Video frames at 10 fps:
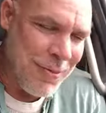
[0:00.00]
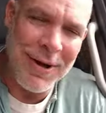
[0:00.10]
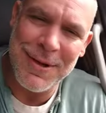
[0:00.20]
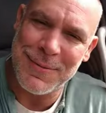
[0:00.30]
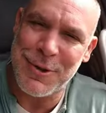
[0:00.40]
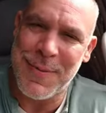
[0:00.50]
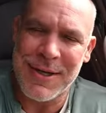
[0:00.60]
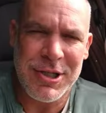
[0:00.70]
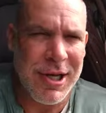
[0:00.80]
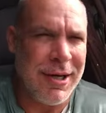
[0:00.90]
Welcome to
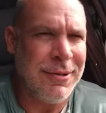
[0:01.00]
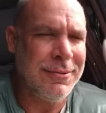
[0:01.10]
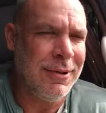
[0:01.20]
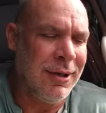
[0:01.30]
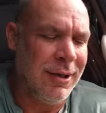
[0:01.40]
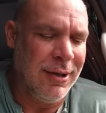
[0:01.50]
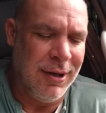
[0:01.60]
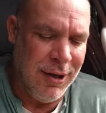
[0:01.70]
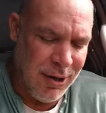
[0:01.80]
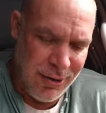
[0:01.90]
my channel.
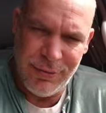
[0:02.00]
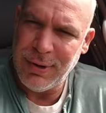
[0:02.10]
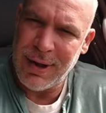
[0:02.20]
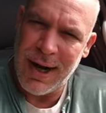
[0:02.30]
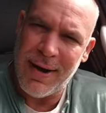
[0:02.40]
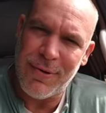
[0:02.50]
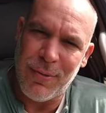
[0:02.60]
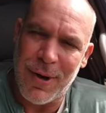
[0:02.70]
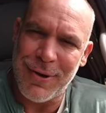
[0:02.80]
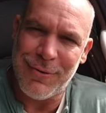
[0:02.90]
Hopefully you're having
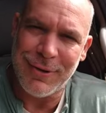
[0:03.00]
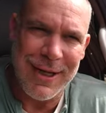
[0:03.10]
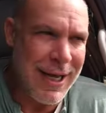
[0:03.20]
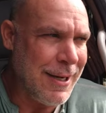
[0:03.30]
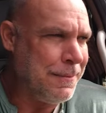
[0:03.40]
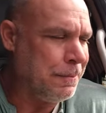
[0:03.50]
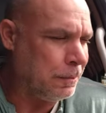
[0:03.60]
a wonderful day.